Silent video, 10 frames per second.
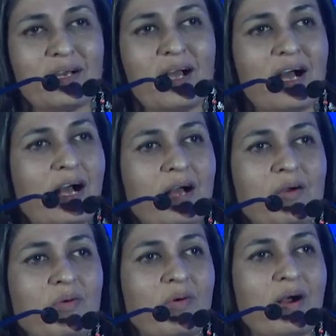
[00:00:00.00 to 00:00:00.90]

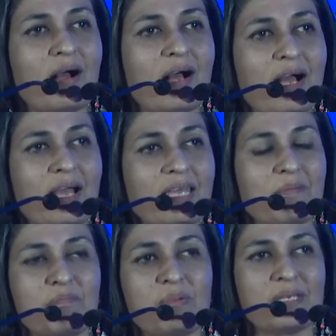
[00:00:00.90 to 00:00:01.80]
how
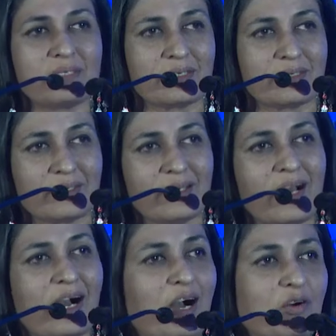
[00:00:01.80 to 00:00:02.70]
I painted,
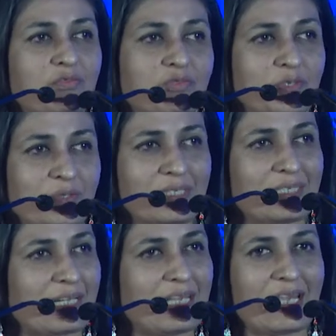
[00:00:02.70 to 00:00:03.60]
how
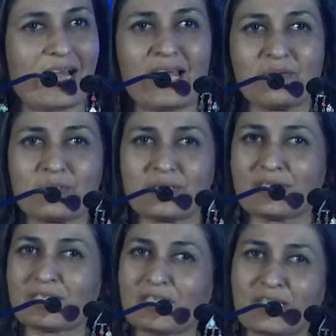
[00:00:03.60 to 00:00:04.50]
furiously I was
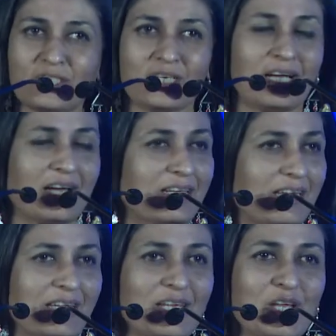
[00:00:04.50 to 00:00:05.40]
in such a
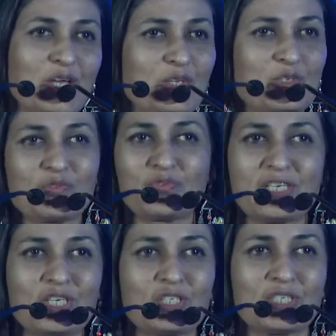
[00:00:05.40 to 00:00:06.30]
hurry to
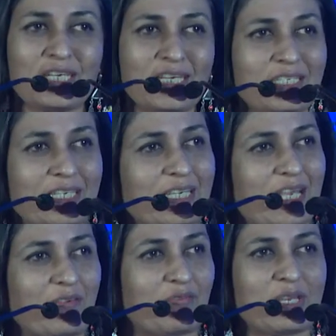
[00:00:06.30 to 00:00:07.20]
finish each and
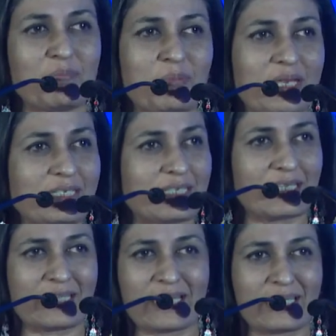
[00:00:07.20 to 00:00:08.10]
every painting